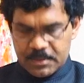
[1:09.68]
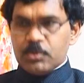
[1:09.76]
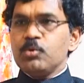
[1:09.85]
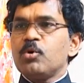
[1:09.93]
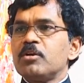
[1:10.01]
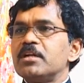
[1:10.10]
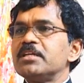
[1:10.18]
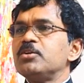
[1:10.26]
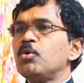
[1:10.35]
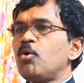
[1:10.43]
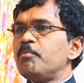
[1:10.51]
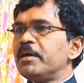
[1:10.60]
You already
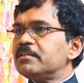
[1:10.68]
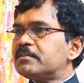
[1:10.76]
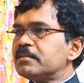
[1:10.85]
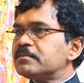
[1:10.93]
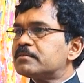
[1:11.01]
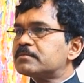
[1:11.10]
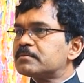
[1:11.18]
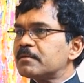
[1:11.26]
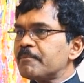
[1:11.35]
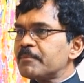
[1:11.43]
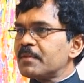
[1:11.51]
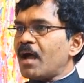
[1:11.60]
know many things,
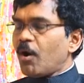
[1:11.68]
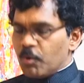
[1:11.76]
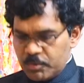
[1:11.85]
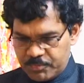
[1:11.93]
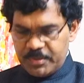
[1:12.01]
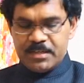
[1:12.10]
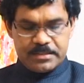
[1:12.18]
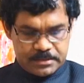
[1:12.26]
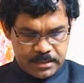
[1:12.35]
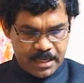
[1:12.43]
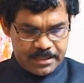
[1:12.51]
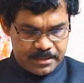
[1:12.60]
how it
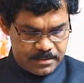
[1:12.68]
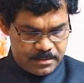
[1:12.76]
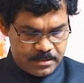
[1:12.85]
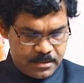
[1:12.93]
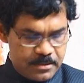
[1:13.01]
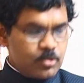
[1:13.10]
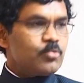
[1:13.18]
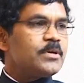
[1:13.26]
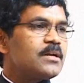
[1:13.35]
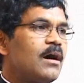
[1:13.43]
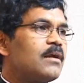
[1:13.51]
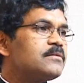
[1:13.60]
feels like to be
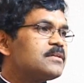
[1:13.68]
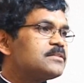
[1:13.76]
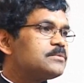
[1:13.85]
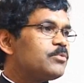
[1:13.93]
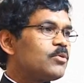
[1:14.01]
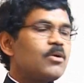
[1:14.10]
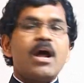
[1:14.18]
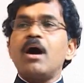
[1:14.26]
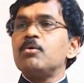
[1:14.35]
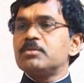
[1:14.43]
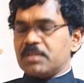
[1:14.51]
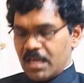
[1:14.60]
an untouchable or
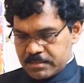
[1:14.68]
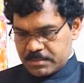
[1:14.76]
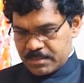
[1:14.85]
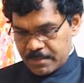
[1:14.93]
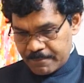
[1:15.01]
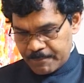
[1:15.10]
outcast.